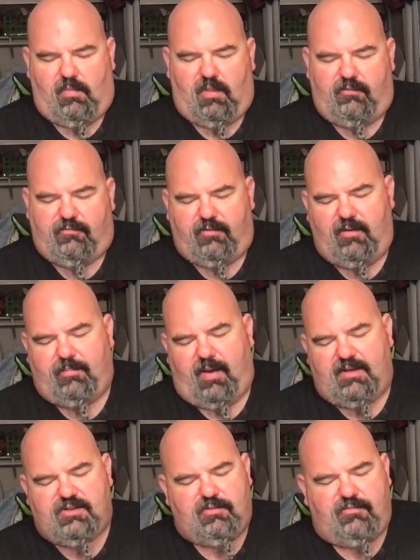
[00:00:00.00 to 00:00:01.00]
free
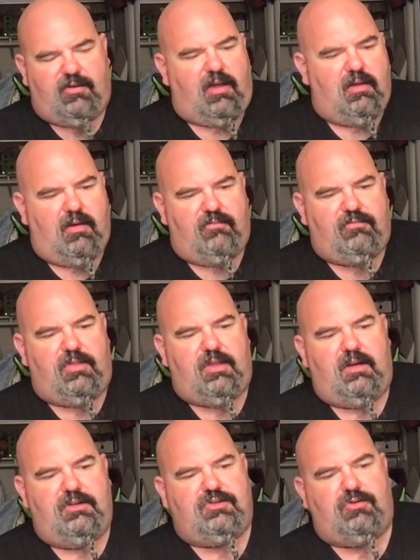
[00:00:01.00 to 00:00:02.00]
baits with an
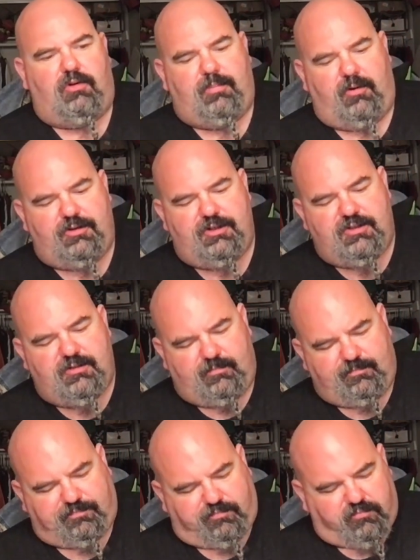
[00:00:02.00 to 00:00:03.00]
in-store purchase.
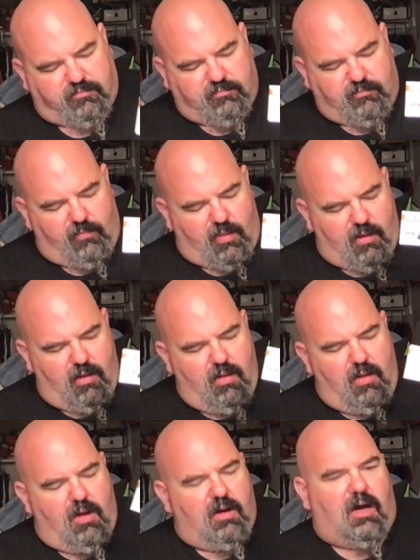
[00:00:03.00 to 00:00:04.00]

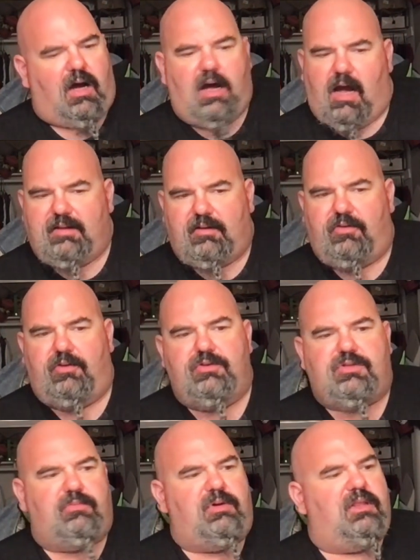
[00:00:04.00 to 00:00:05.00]
I did use
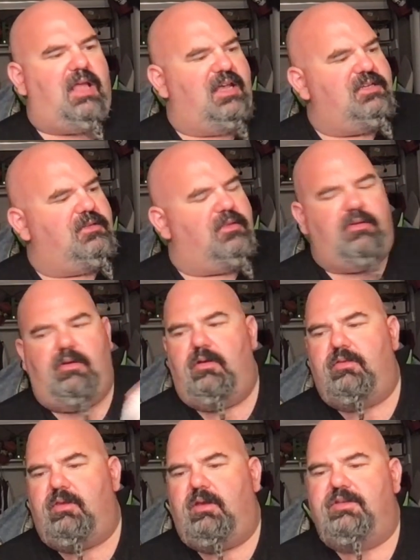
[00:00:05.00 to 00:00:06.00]

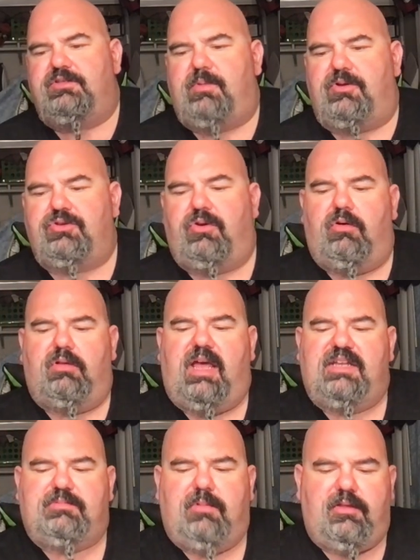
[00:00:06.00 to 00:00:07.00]
the special code
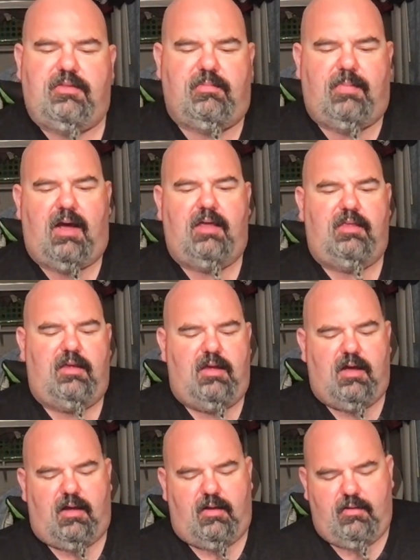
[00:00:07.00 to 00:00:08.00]
last month to buy
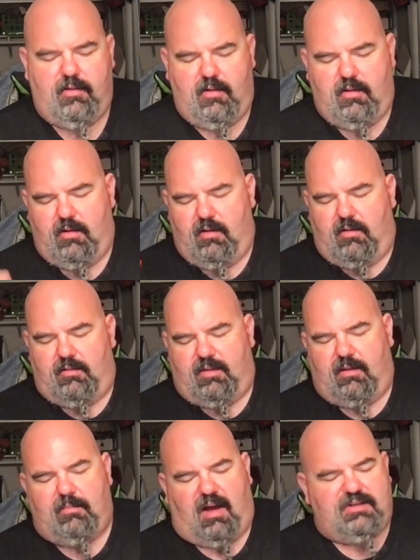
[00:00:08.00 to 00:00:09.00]
the
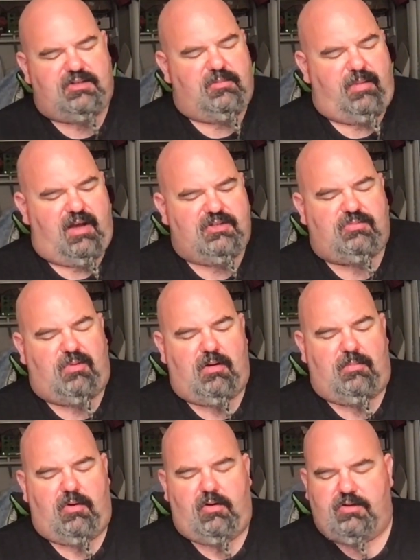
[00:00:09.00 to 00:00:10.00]
Monsterbass
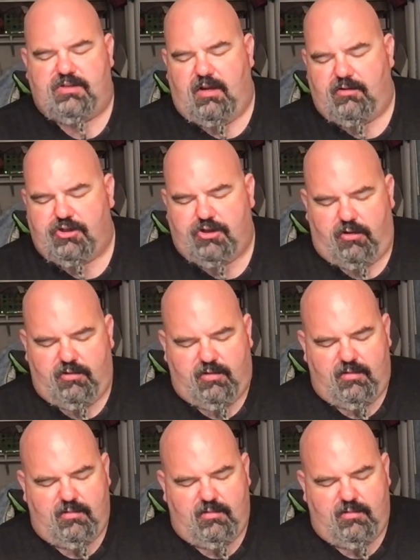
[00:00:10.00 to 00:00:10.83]
Whataburger style shirt.